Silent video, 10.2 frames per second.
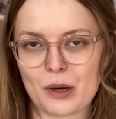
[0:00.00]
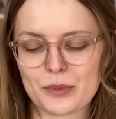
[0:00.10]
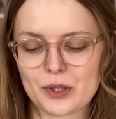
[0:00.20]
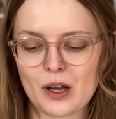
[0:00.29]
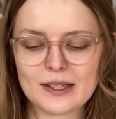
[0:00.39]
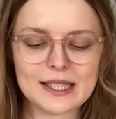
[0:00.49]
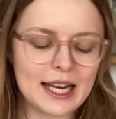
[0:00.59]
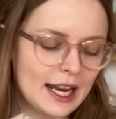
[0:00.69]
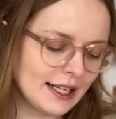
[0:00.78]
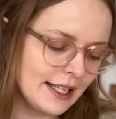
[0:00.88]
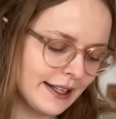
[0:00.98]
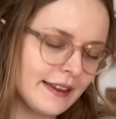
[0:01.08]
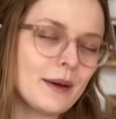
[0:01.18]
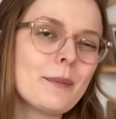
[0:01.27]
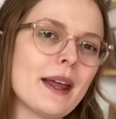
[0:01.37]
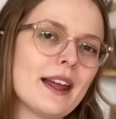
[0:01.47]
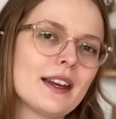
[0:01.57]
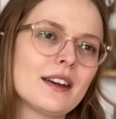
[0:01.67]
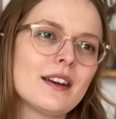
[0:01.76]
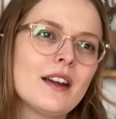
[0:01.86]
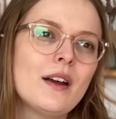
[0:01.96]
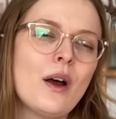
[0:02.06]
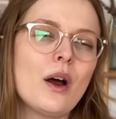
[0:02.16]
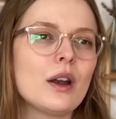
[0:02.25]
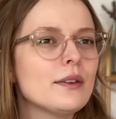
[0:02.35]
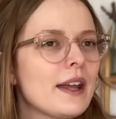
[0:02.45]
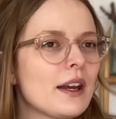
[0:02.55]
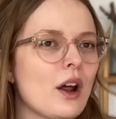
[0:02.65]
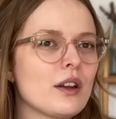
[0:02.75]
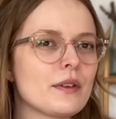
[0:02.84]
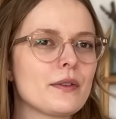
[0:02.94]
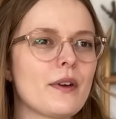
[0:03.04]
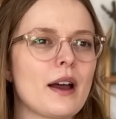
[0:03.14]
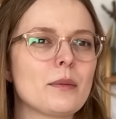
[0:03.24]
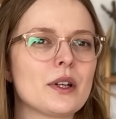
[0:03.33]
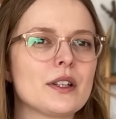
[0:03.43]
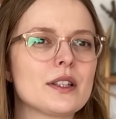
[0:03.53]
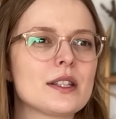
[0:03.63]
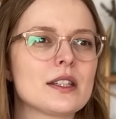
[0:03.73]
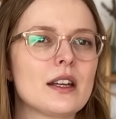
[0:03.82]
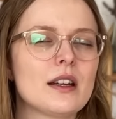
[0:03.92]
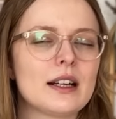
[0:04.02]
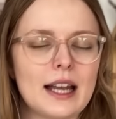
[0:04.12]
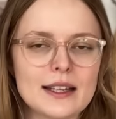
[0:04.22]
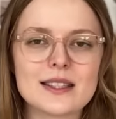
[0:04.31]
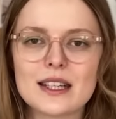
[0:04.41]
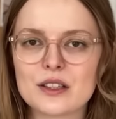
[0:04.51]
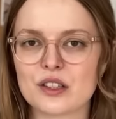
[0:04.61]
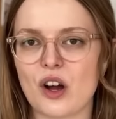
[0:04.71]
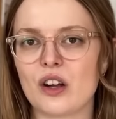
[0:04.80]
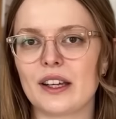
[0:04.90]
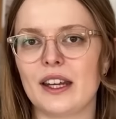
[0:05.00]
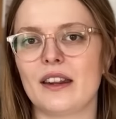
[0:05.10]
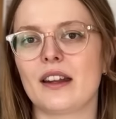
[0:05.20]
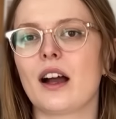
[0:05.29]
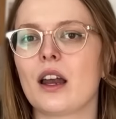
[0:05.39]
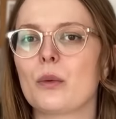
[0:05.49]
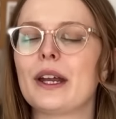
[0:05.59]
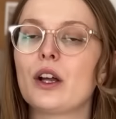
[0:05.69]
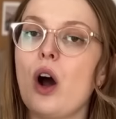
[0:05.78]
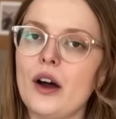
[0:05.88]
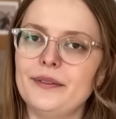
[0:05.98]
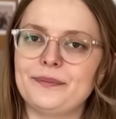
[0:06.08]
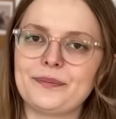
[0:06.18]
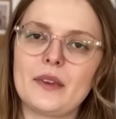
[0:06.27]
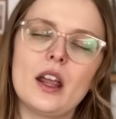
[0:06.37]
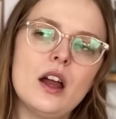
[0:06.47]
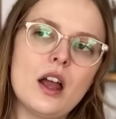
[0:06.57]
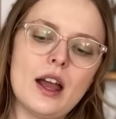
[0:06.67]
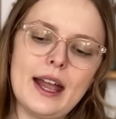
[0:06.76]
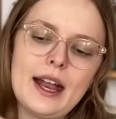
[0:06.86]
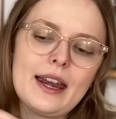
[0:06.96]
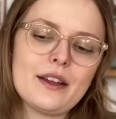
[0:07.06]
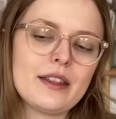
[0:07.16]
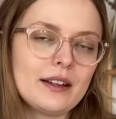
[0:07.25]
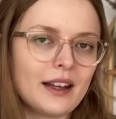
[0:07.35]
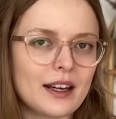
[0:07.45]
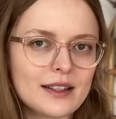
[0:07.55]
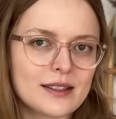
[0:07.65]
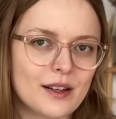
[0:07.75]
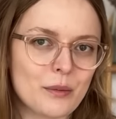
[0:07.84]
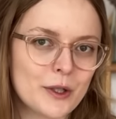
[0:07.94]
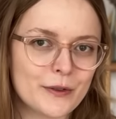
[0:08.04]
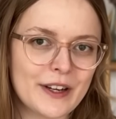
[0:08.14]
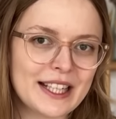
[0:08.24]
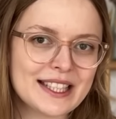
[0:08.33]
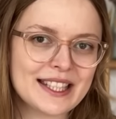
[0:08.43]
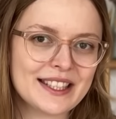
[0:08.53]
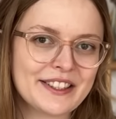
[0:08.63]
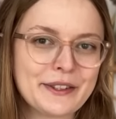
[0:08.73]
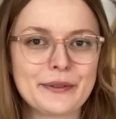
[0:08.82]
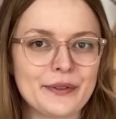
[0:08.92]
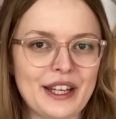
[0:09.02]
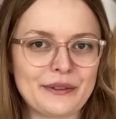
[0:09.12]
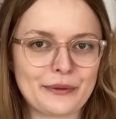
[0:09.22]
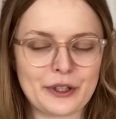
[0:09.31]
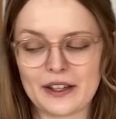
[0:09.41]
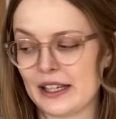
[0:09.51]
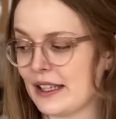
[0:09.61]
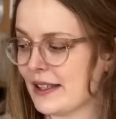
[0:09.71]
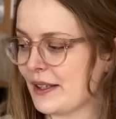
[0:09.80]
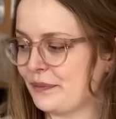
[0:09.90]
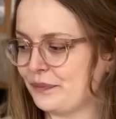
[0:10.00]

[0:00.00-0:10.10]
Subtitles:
drop socks, and I knitted them in Olivia and Oliver Fibers classic sock in the colorway cotton, and I think that is a perfect fit for these,